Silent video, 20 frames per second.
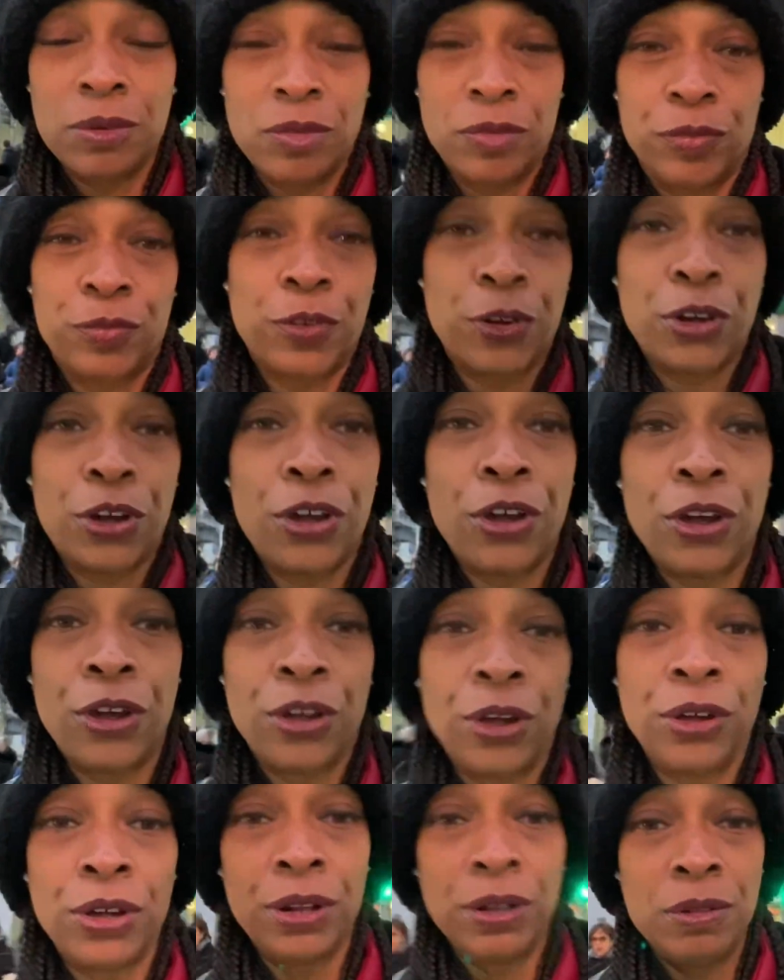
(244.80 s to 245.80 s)
for
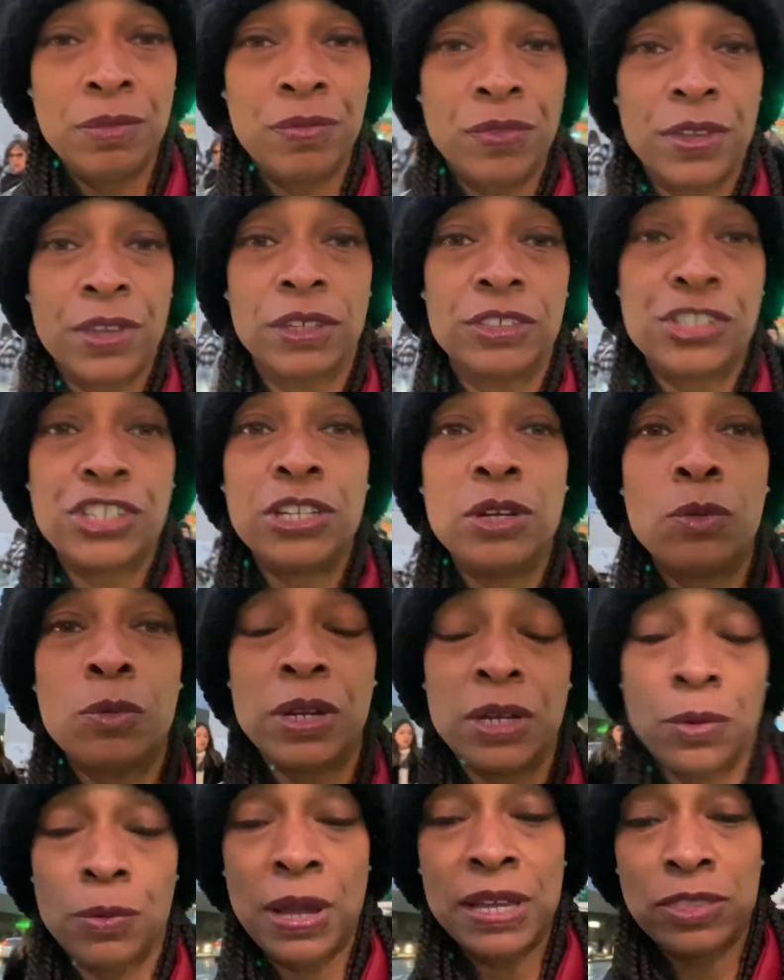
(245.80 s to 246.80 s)
her, she didn't want
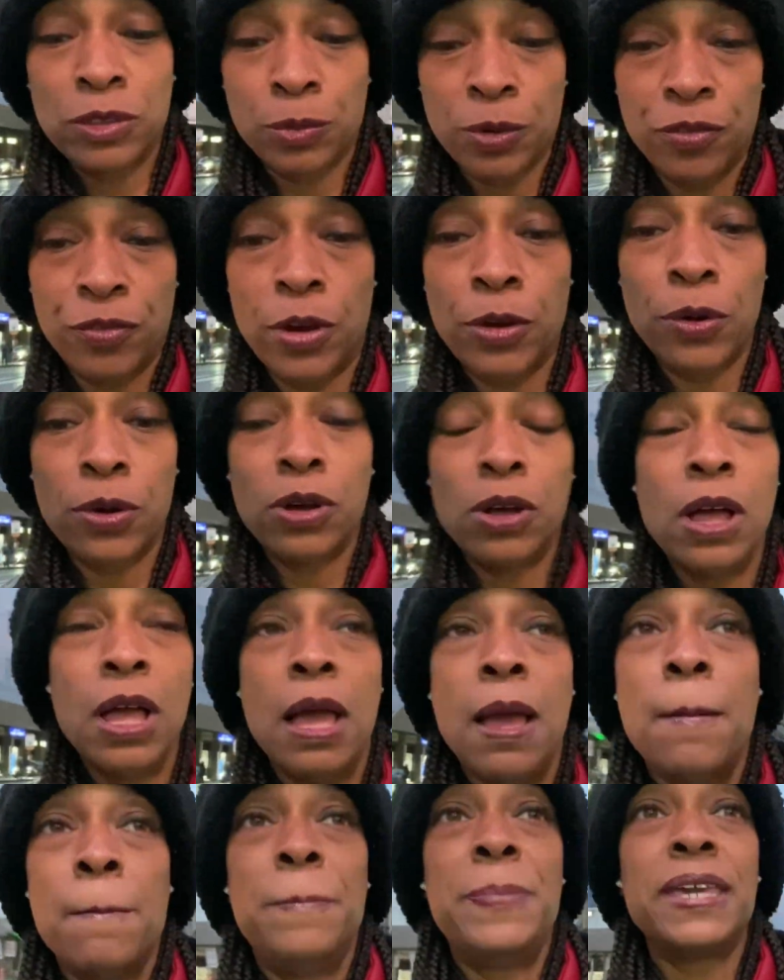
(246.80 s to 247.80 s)
to write the referral
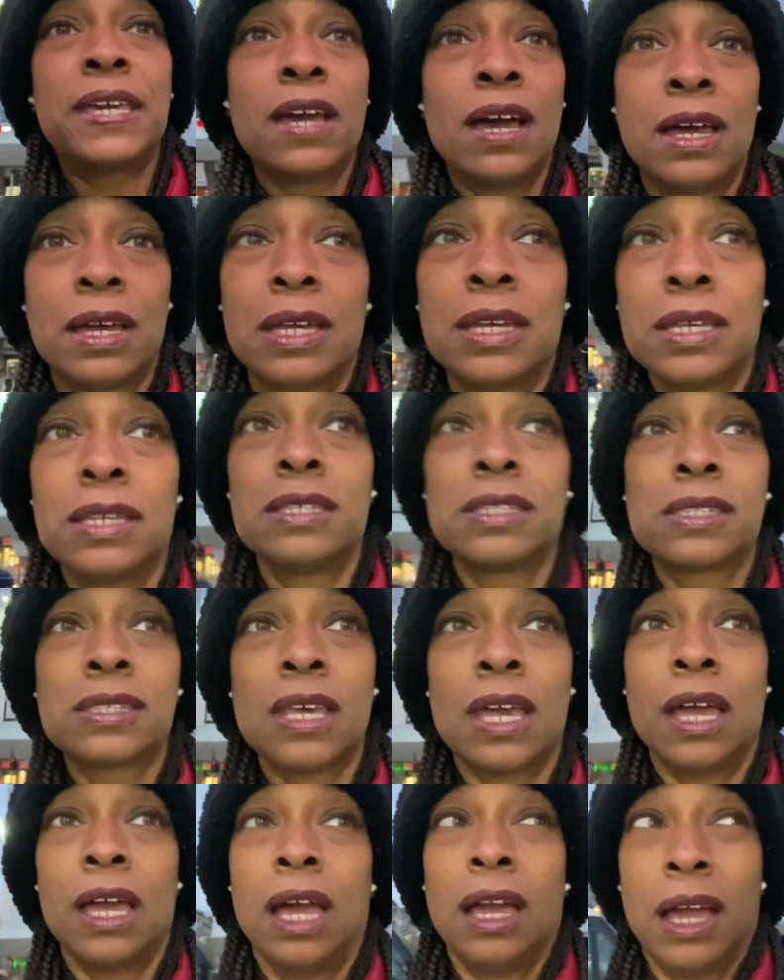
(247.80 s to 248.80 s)
because
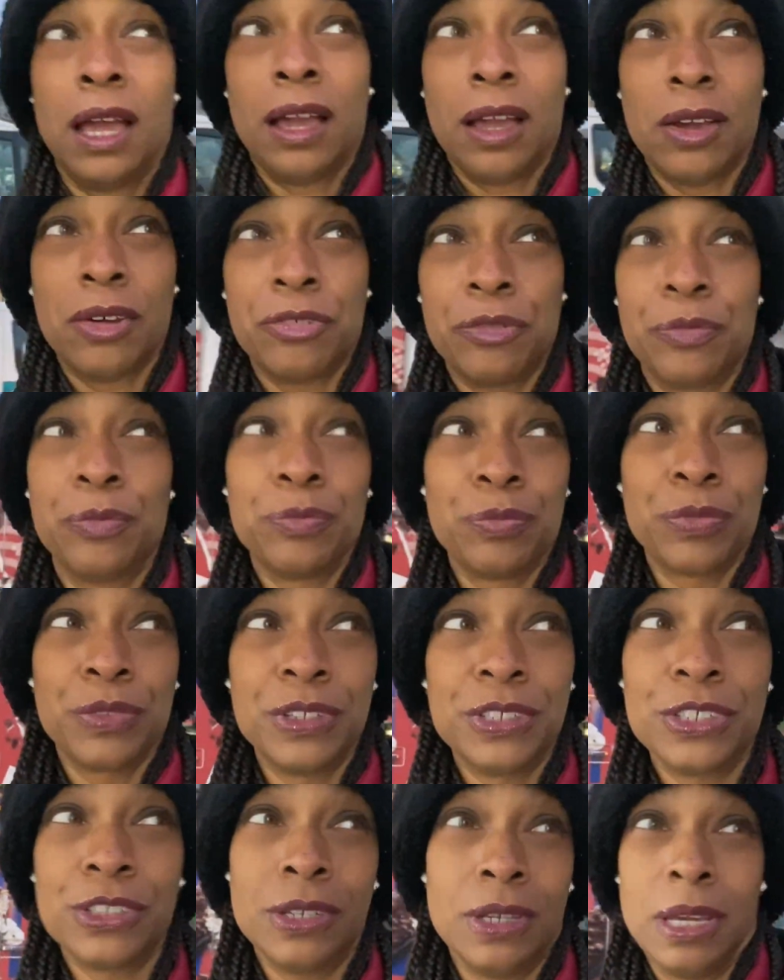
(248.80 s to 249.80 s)

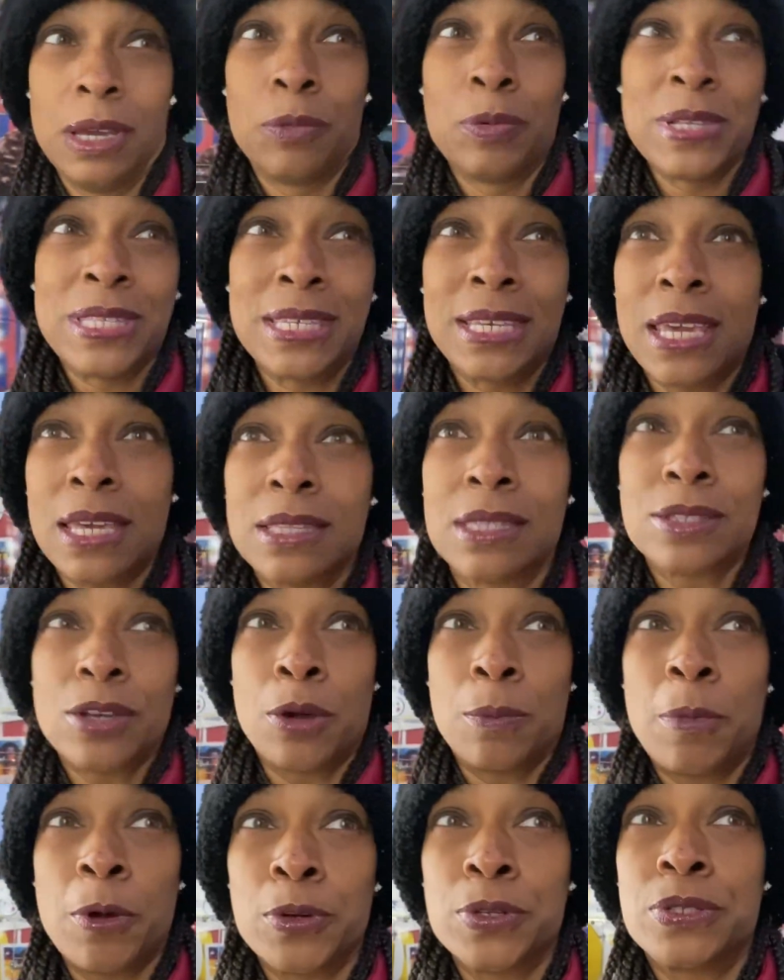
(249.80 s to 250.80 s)
it was against her
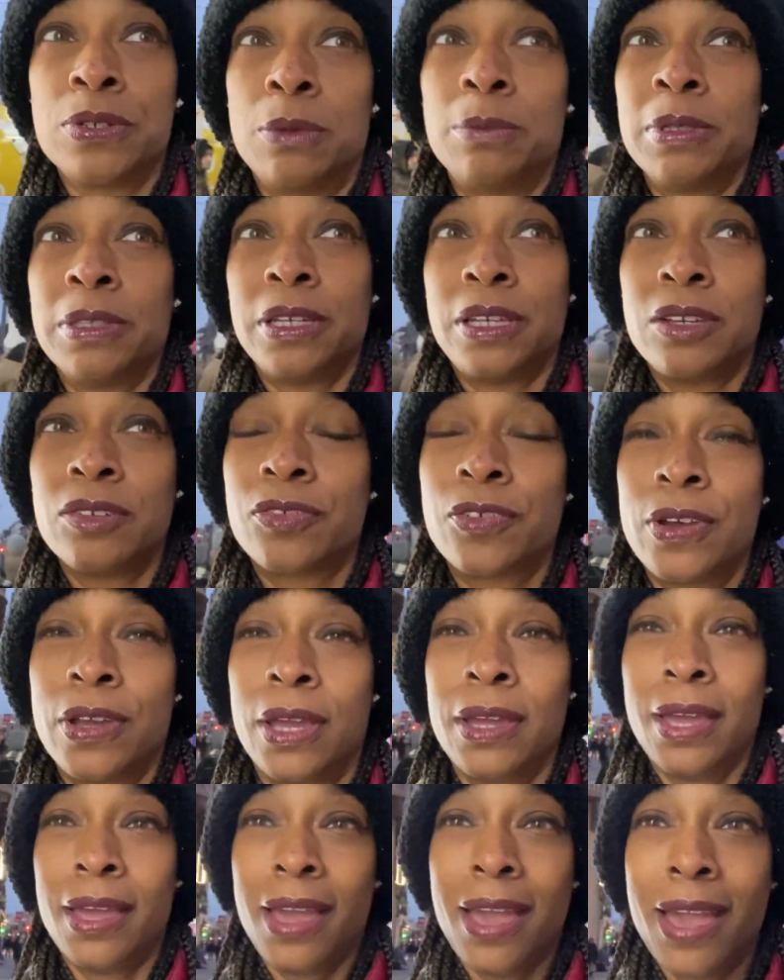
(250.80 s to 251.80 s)
personal belief.
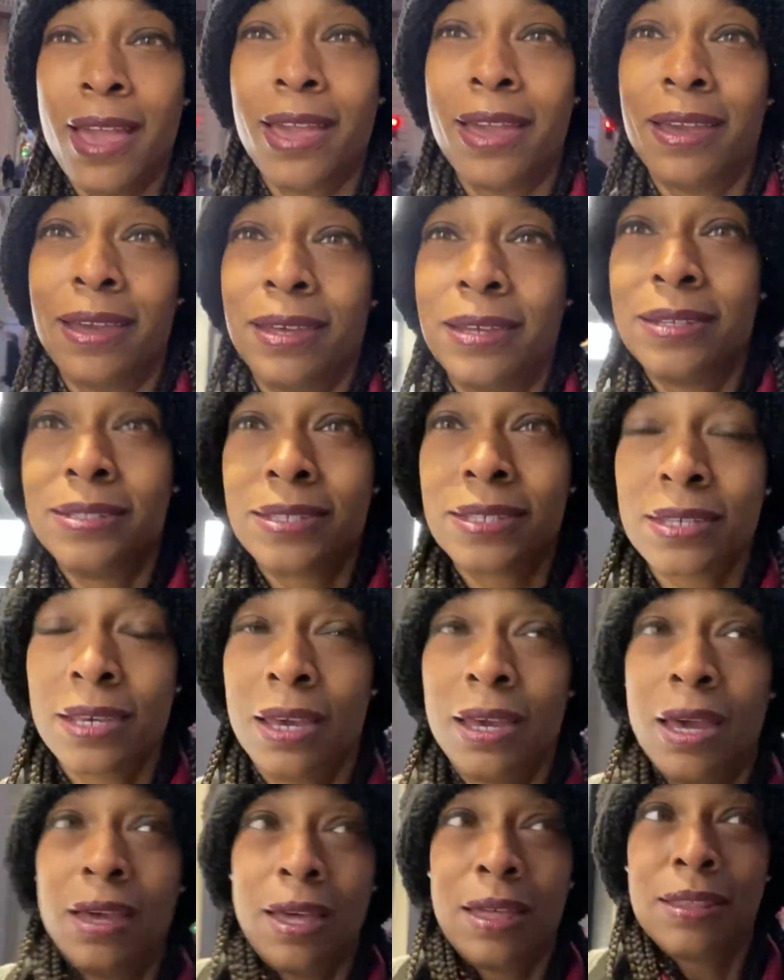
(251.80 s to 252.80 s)
And
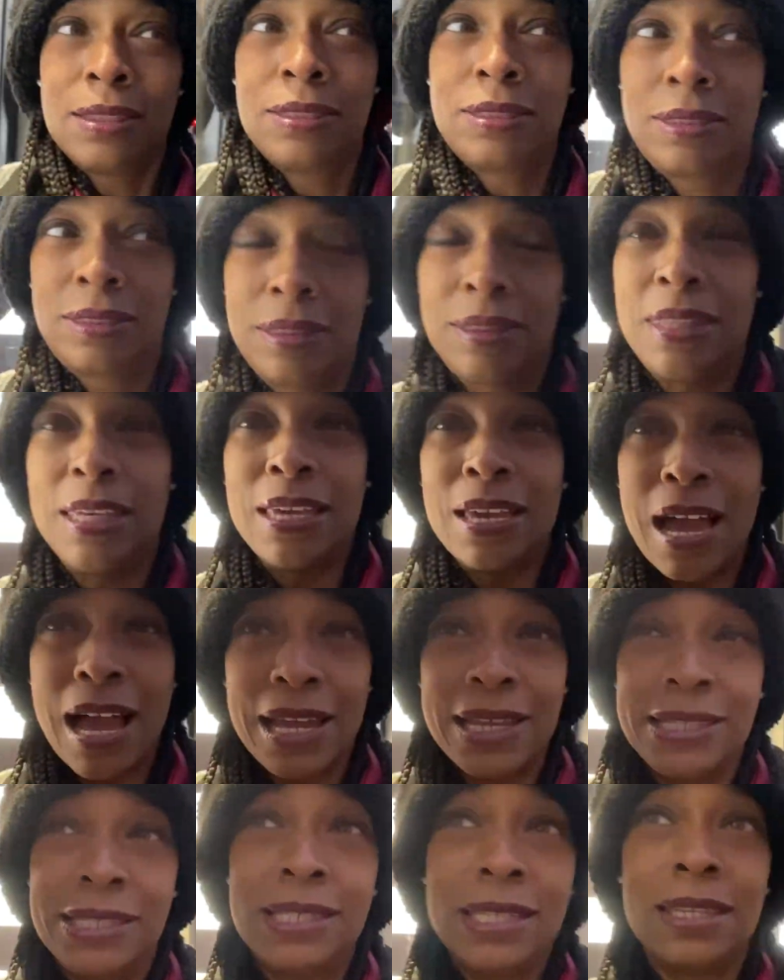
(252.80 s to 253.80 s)
the
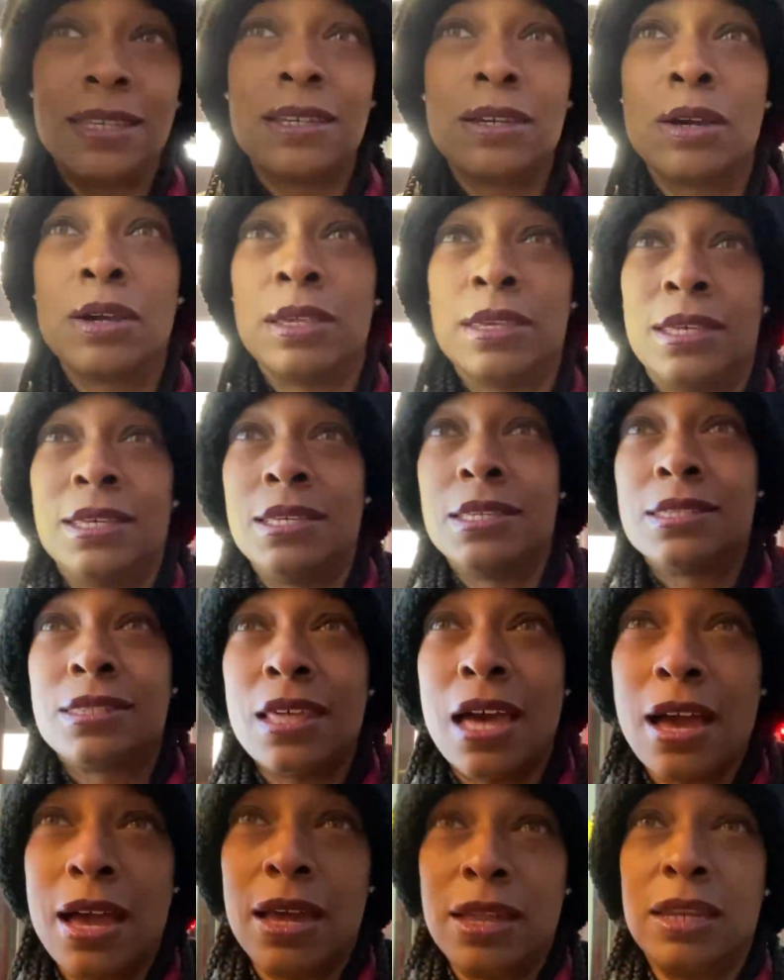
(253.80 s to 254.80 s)
idea is
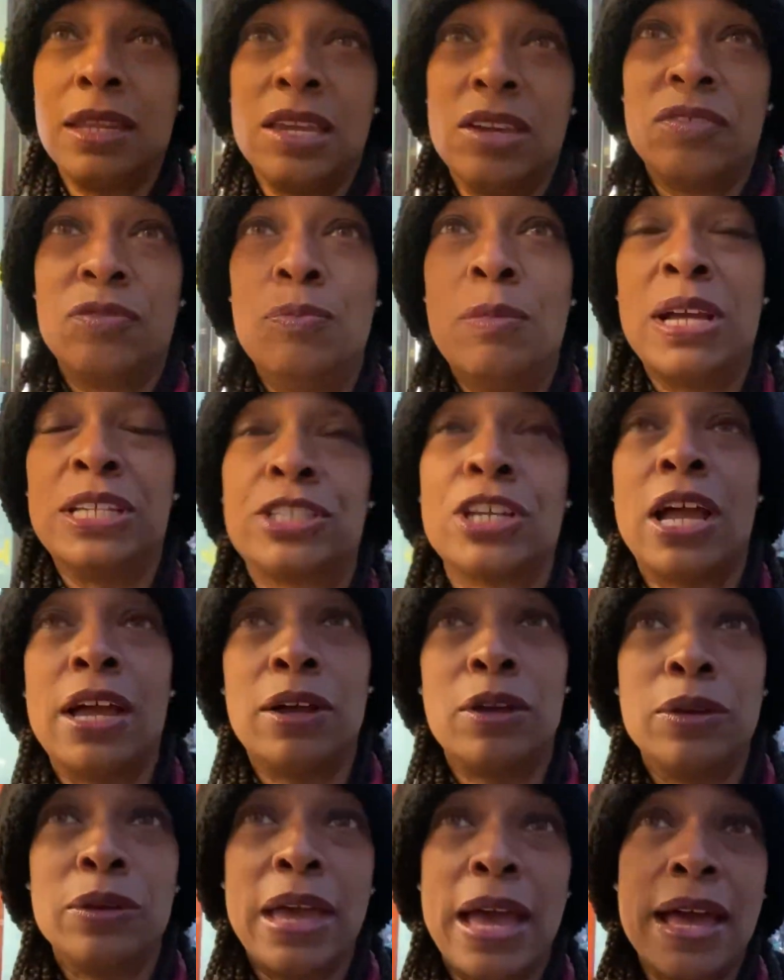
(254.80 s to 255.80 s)
that if my
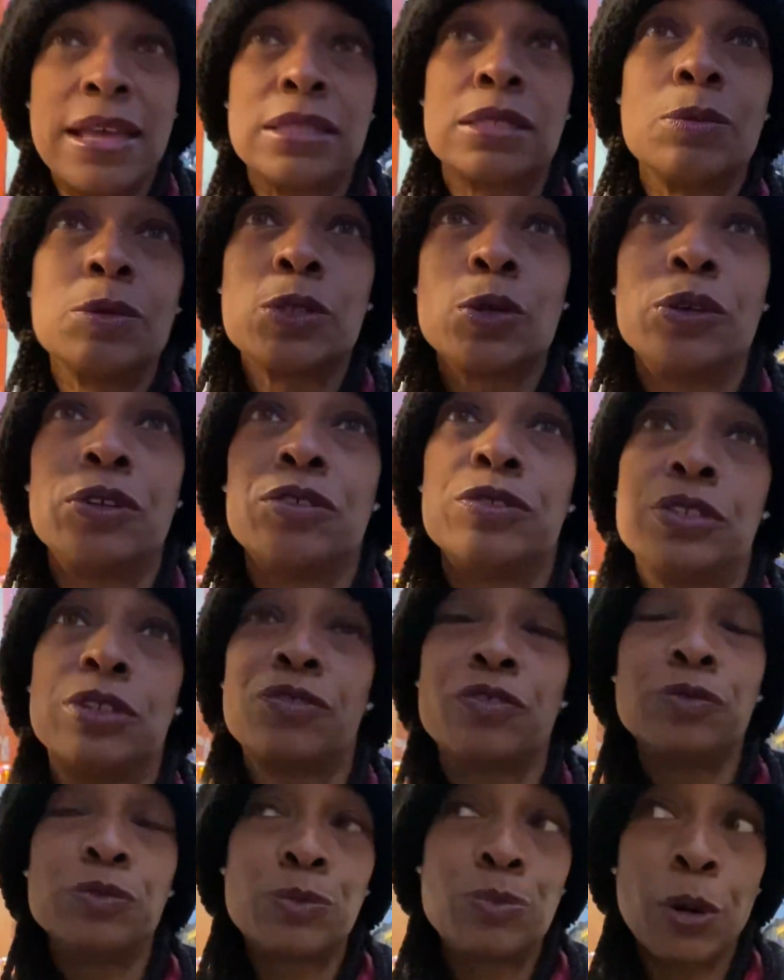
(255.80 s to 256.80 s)
child had some sort of
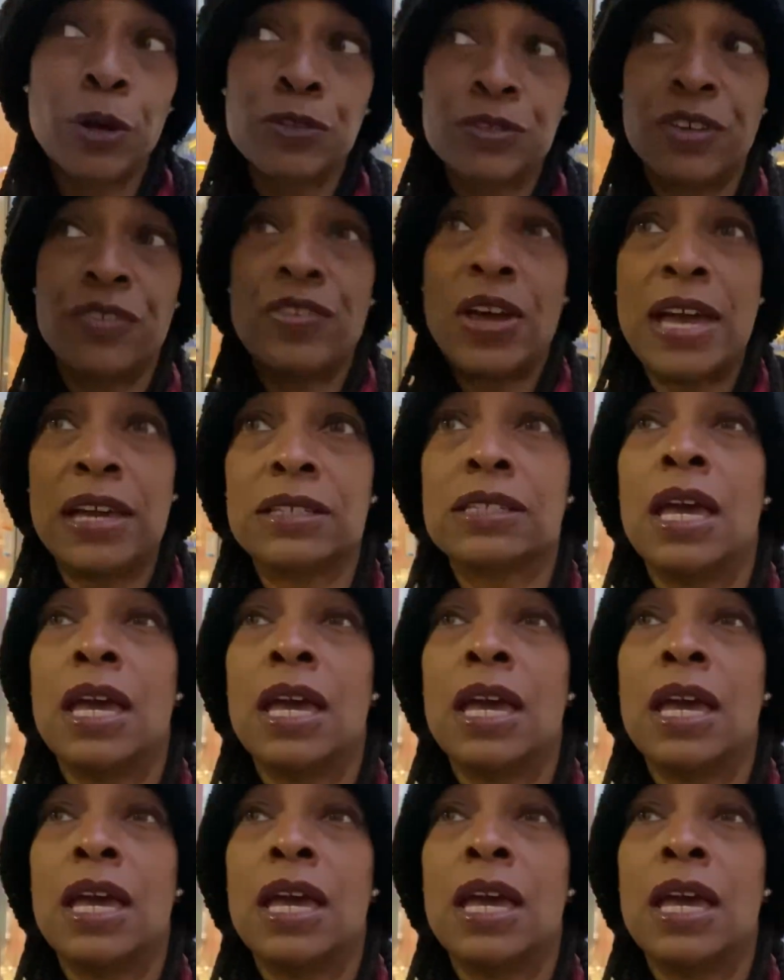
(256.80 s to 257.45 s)
birth defect,